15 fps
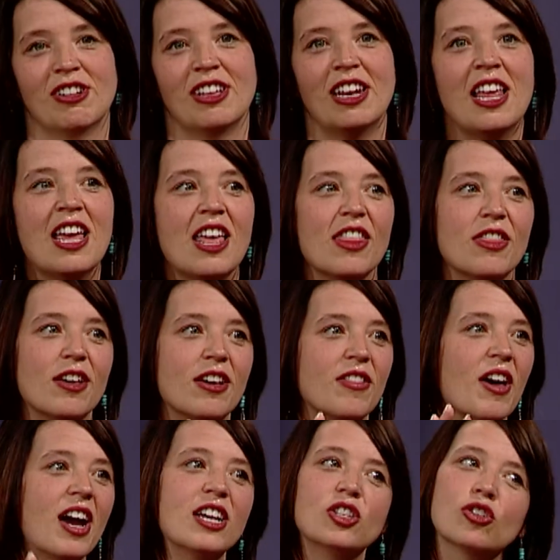and the,
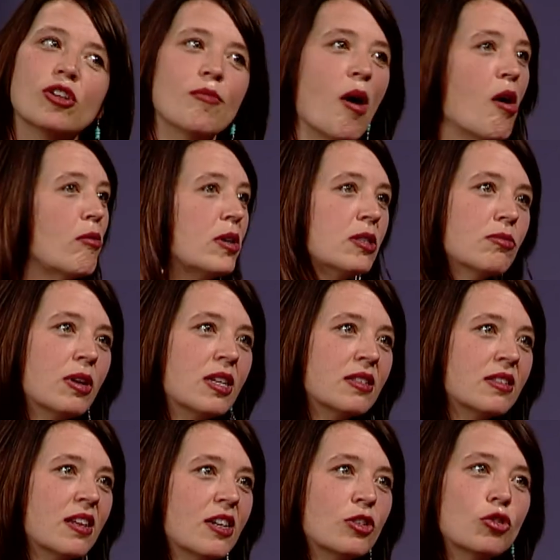the ice cream always
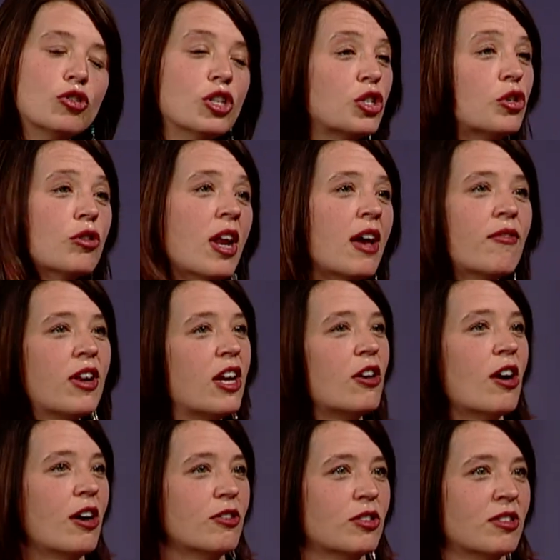wins. So just don't have it at
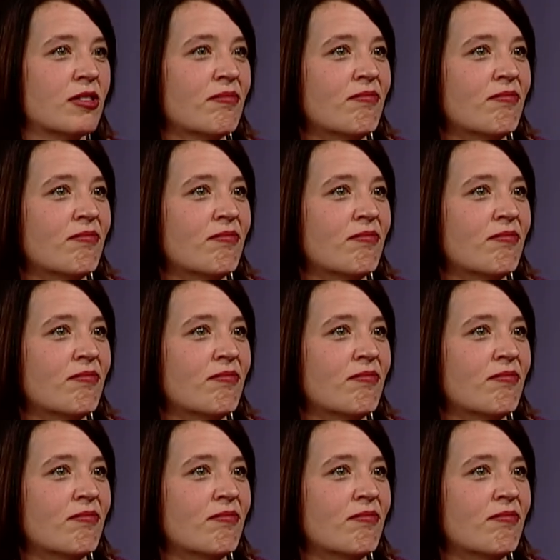your house.